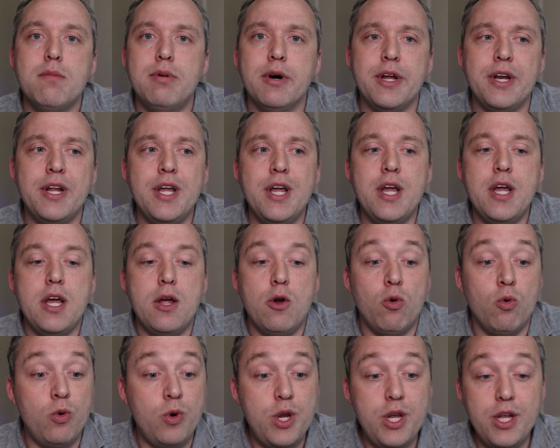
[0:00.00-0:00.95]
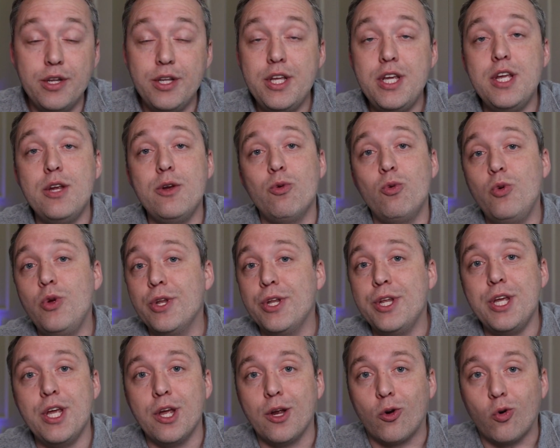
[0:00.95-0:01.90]
But really,
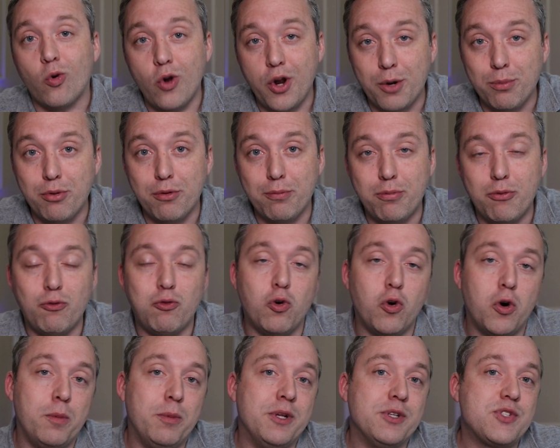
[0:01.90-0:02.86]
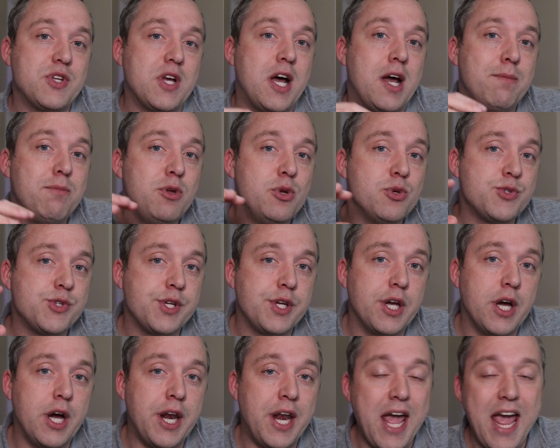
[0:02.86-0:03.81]
really incredible performance. I'm
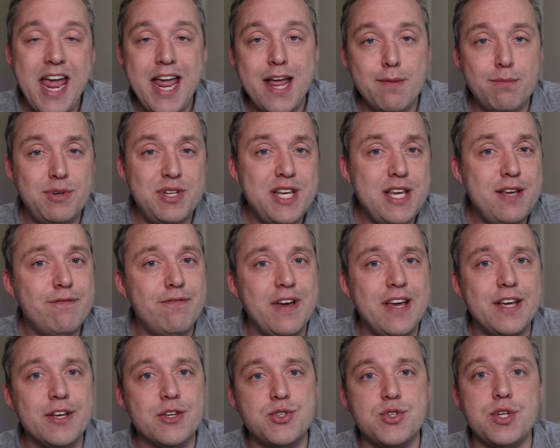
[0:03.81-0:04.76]
using an AMD Vega